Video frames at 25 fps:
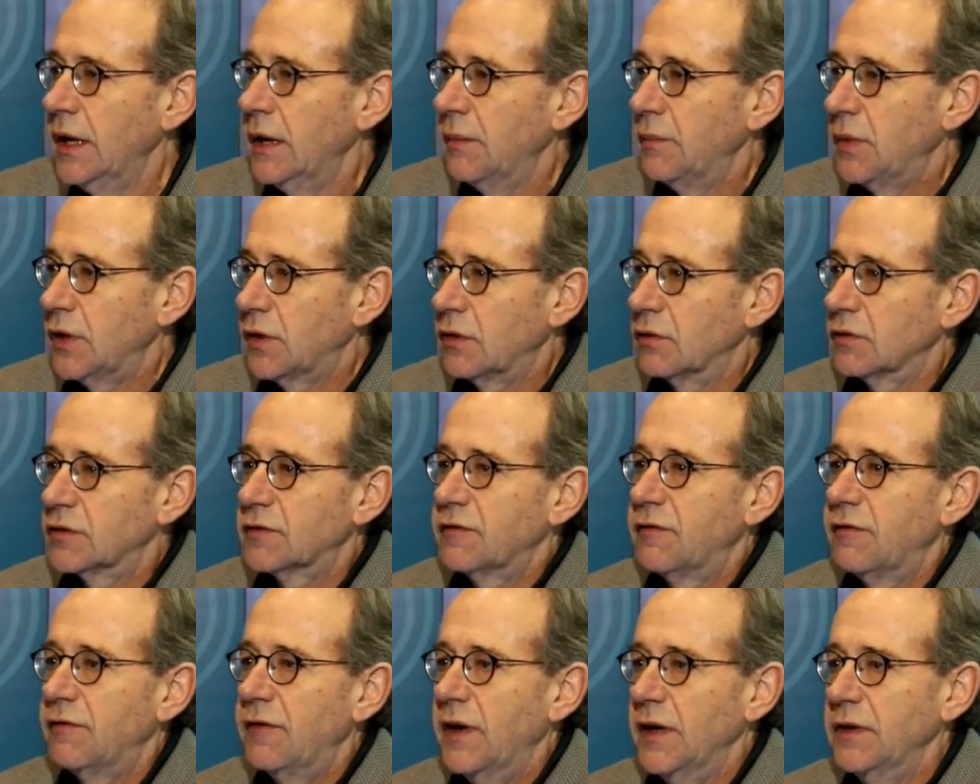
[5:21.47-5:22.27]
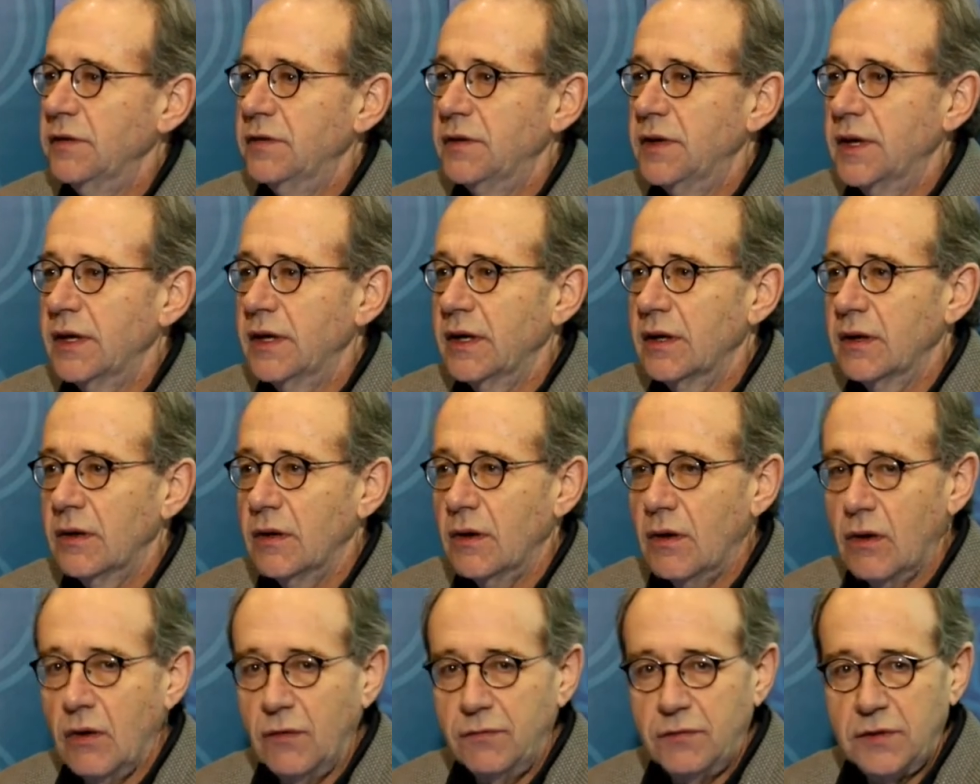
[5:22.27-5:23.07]
Because funding
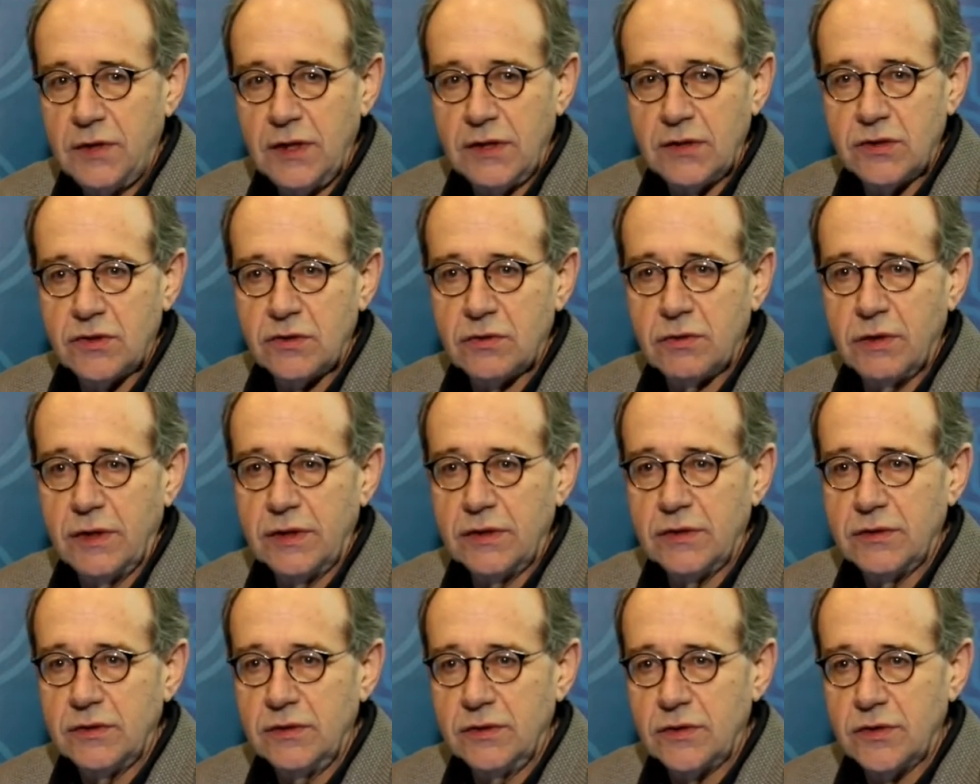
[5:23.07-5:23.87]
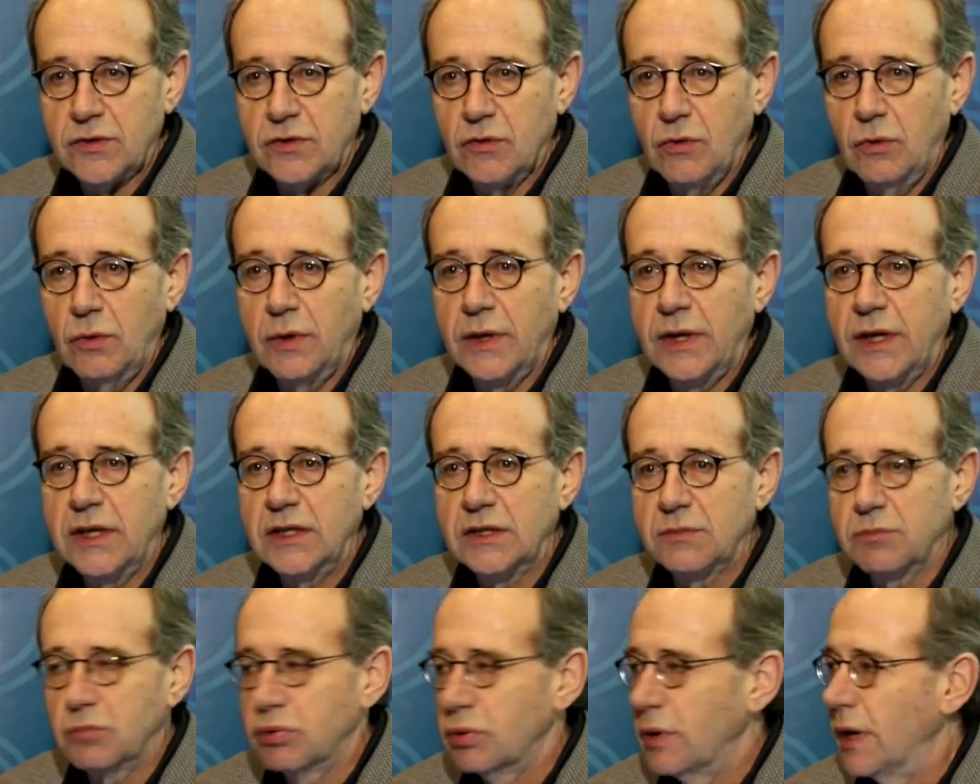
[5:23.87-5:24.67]
of districts and schooling is
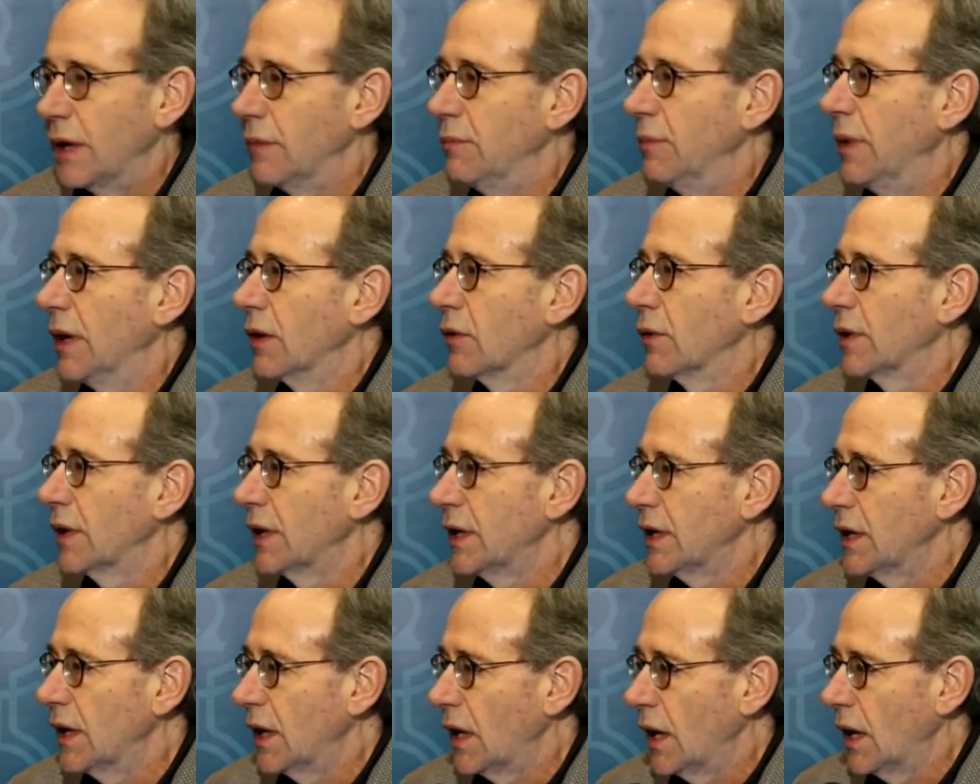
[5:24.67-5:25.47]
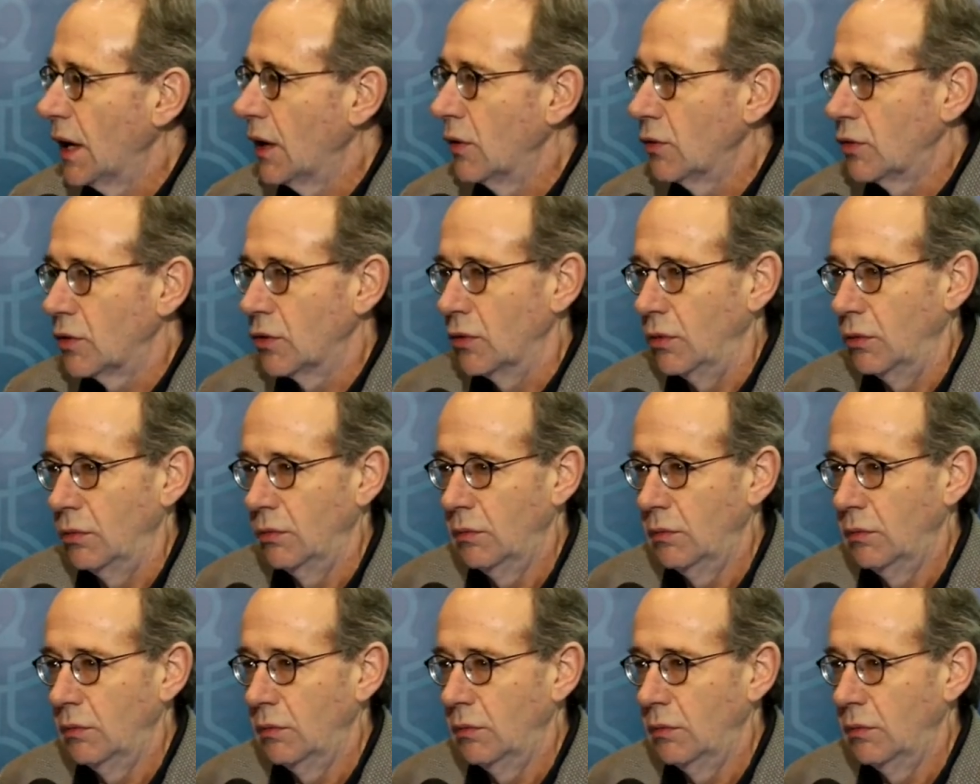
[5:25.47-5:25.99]
primarily local.